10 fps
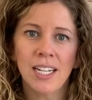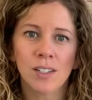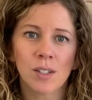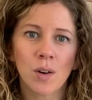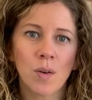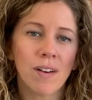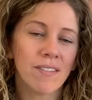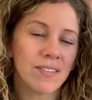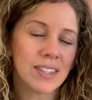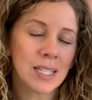So
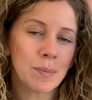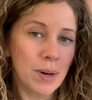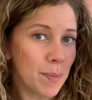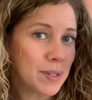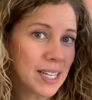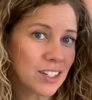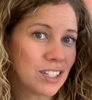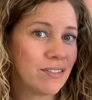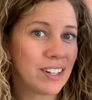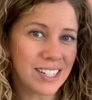the prep is
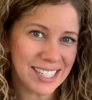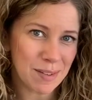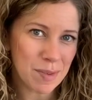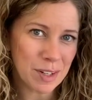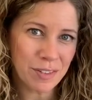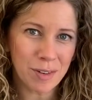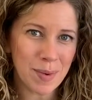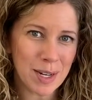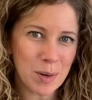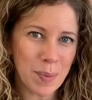actually very similar for
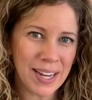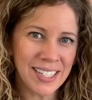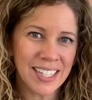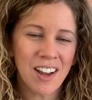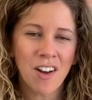mango paint.